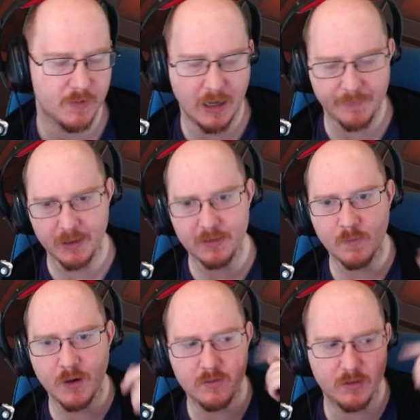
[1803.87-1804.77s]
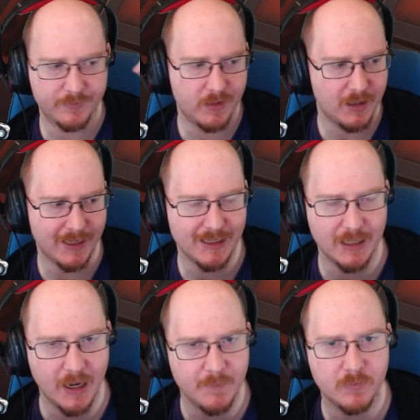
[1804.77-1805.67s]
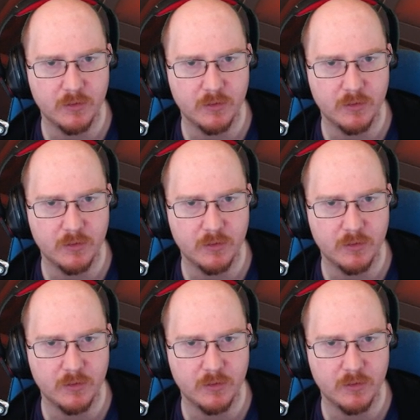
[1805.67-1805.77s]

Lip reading: was happening. And then when you start seeing it in game,